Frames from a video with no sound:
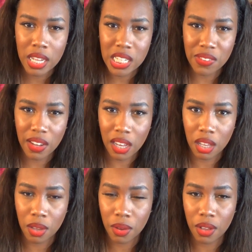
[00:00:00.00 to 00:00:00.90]
to have like
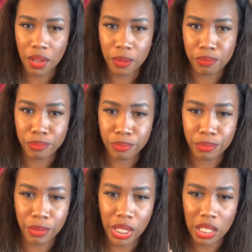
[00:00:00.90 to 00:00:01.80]
a
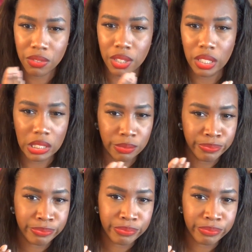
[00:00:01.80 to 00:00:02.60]
even